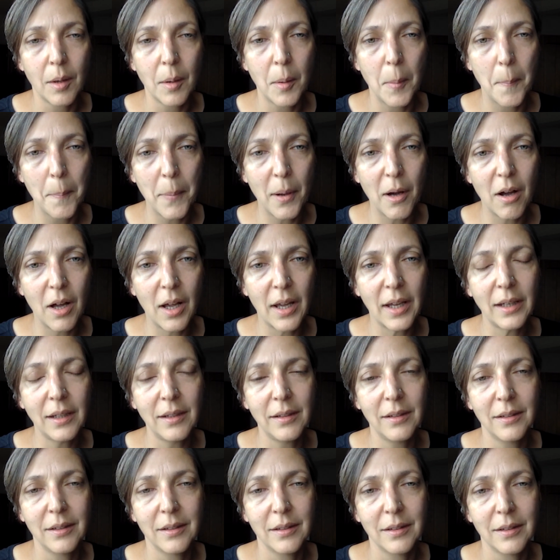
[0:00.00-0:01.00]
by
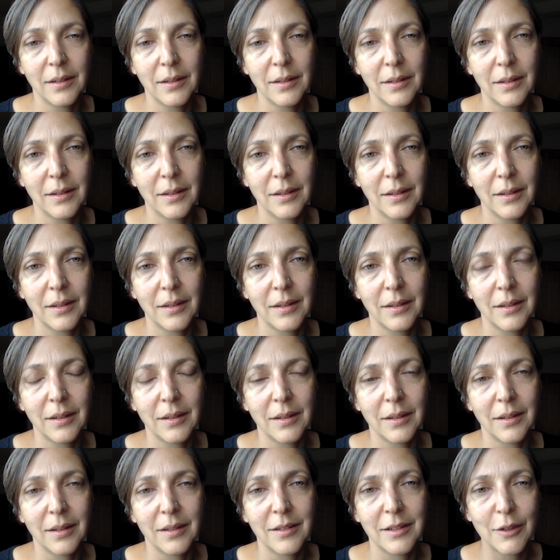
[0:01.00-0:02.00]

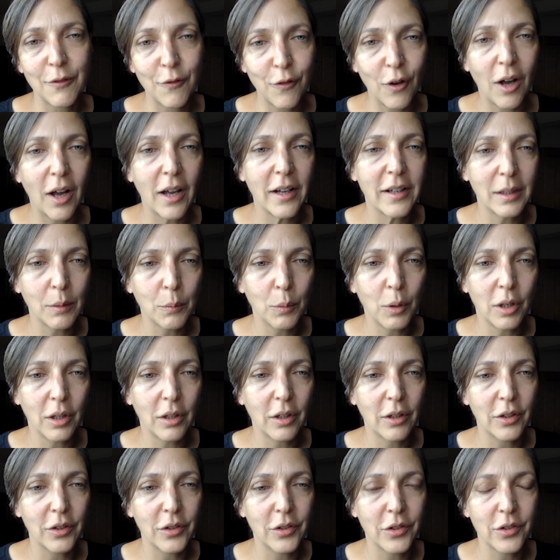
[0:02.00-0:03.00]
dividing
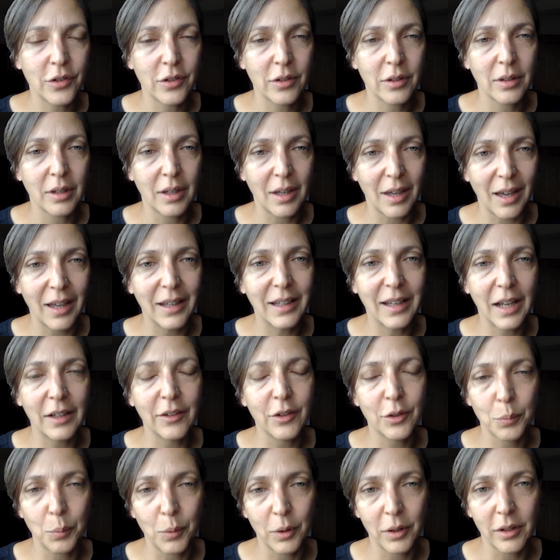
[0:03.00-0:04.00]
workers
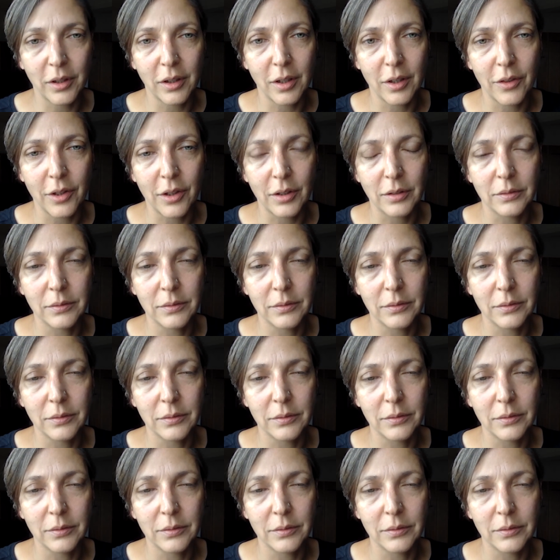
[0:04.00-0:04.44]
against one another.